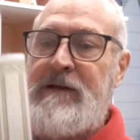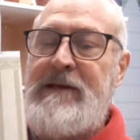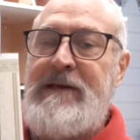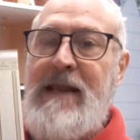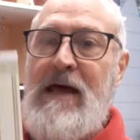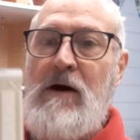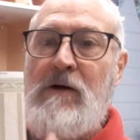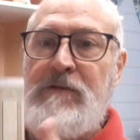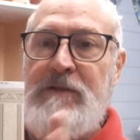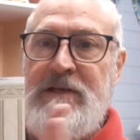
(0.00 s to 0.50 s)

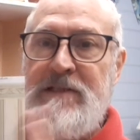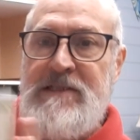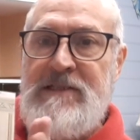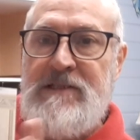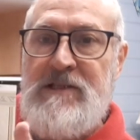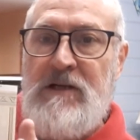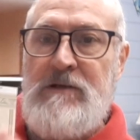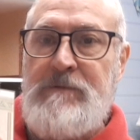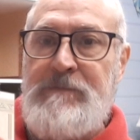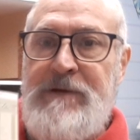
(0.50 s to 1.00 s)
now this is
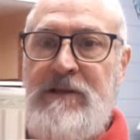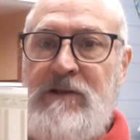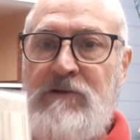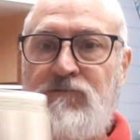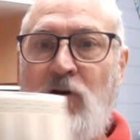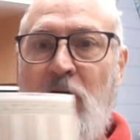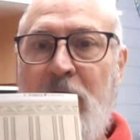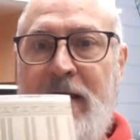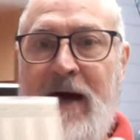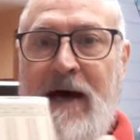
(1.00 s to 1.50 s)
going to be the
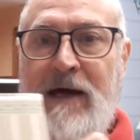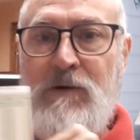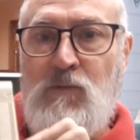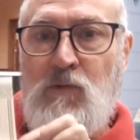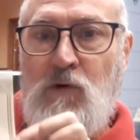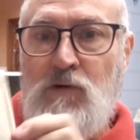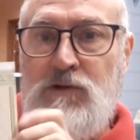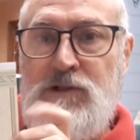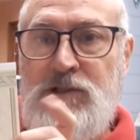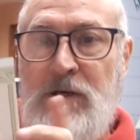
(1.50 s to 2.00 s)
right hand
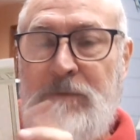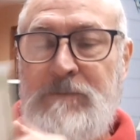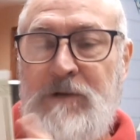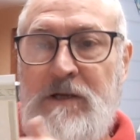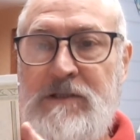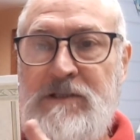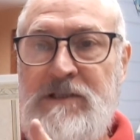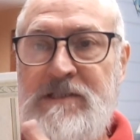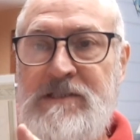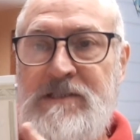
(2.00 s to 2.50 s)
wall, so I'm
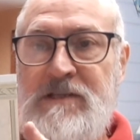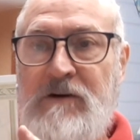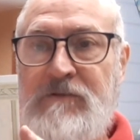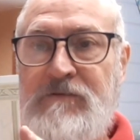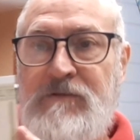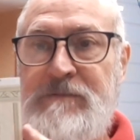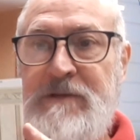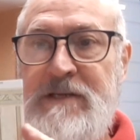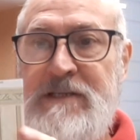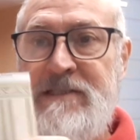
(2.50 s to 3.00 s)
going to start
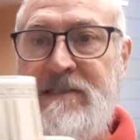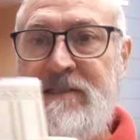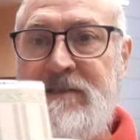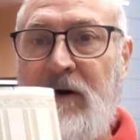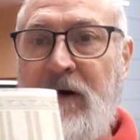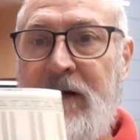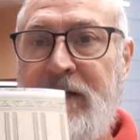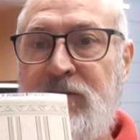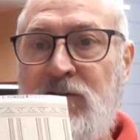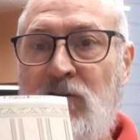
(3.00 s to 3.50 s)
from this
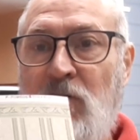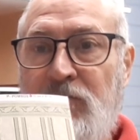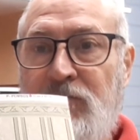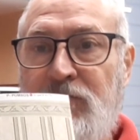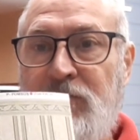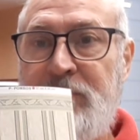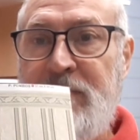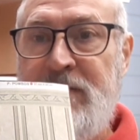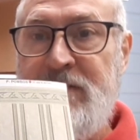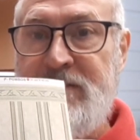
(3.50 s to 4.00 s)
side, not
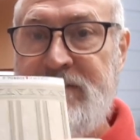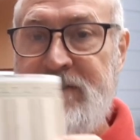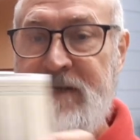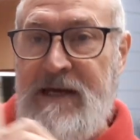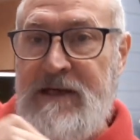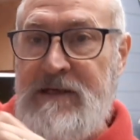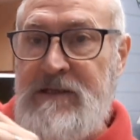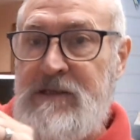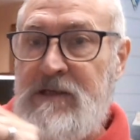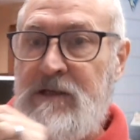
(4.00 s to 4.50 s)
from this
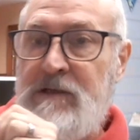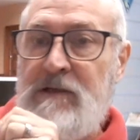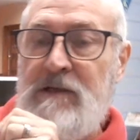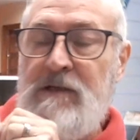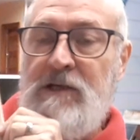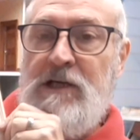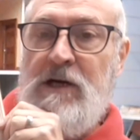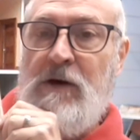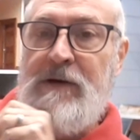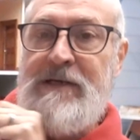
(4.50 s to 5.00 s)
end,
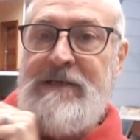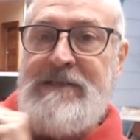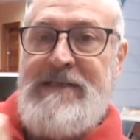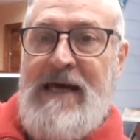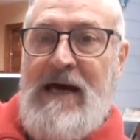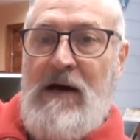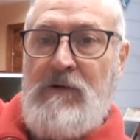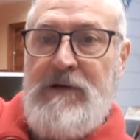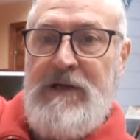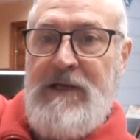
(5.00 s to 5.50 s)
going
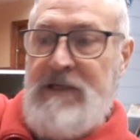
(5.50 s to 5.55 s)
down